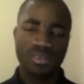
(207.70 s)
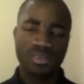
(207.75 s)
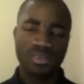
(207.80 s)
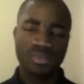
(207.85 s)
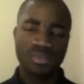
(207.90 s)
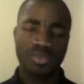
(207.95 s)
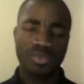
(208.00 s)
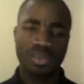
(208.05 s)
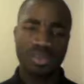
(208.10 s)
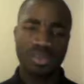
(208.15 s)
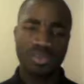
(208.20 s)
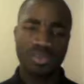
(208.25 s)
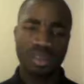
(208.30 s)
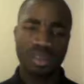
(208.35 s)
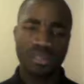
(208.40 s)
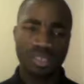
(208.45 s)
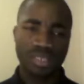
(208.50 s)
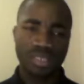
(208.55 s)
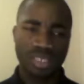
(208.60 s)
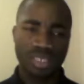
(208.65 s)

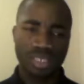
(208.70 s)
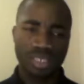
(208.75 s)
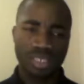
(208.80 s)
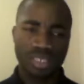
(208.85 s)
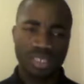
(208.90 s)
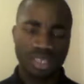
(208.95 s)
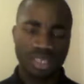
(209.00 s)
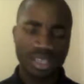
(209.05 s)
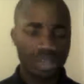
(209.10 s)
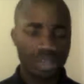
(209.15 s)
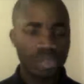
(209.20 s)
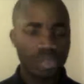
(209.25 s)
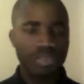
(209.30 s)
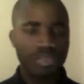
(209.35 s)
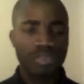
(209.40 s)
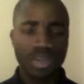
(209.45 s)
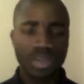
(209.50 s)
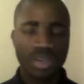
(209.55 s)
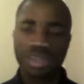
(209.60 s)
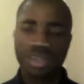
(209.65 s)
25 cedis. And you
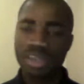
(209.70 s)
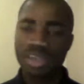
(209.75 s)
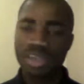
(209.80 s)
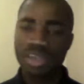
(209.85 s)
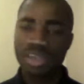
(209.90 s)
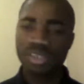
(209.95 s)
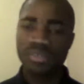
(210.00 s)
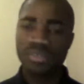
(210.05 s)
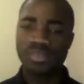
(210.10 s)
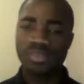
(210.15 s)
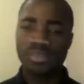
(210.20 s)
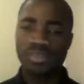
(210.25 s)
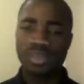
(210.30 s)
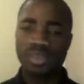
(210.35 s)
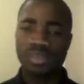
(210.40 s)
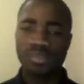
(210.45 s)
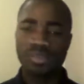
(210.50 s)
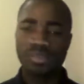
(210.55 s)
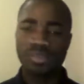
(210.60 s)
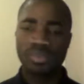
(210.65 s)
take 300 Ghana cedis from
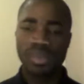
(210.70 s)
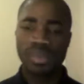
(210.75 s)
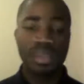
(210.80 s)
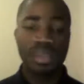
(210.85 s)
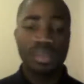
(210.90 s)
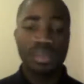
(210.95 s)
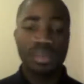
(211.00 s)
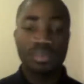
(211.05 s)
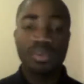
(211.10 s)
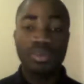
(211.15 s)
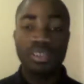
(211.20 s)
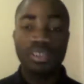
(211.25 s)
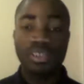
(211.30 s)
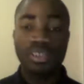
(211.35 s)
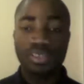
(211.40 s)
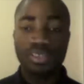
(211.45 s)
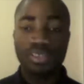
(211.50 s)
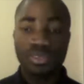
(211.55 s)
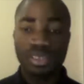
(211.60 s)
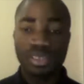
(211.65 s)
me because there
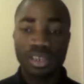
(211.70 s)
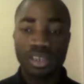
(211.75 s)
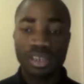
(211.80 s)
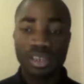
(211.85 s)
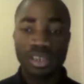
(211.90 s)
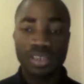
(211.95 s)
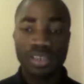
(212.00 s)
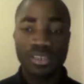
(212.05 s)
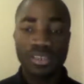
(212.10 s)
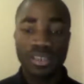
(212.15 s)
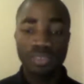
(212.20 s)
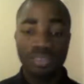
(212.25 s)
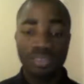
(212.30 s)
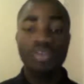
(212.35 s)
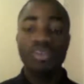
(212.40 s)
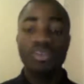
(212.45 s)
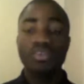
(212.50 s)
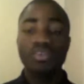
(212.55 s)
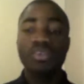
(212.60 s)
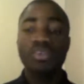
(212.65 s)
is no standards. You
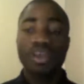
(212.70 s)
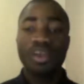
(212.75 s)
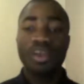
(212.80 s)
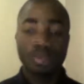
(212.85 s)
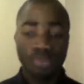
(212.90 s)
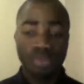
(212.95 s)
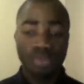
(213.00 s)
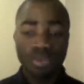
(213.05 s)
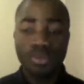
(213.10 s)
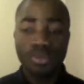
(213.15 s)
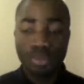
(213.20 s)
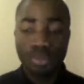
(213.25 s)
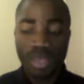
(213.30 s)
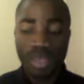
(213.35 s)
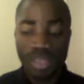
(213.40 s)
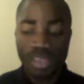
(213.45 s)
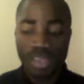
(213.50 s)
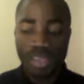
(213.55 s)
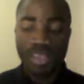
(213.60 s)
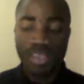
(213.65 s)
don't even know how much you're going to
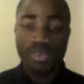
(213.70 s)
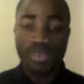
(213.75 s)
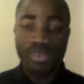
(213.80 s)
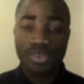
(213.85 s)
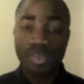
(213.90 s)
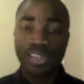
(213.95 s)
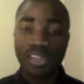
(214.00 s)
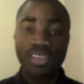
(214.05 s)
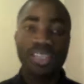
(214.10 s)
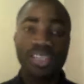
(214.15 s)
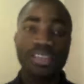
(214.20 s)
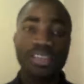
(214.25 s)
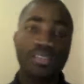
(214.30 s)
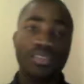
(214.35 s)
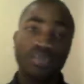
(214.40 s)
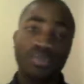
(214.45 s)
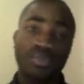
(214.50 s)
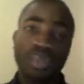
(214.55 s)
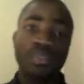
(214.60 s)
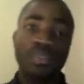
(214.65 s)
pay. You can't check
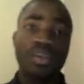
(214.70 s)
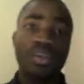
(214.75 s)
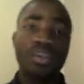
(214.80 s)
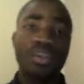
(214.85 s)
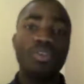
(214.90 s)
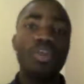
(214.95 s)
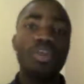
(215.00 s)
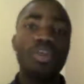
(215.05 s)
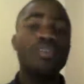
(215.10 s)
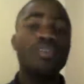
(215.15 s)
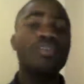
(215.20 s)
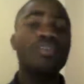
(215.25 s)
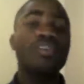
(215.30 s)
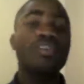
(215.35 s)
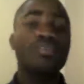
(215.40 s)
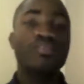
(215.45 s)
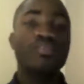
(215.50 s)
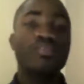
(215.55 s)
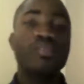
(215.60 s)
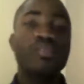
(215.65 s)
it anywhere. You don't have
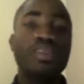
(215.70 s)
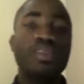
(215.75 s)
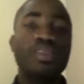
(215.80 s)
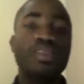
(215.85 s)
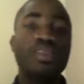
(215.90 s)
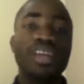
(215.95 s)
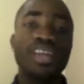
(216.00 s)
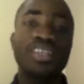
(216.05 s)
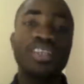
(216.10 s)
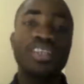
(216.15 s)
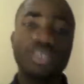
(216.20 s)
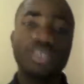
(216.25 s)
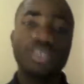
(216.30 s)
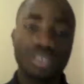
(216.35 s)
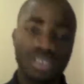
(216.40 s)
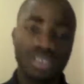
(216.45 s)
foreknowledge.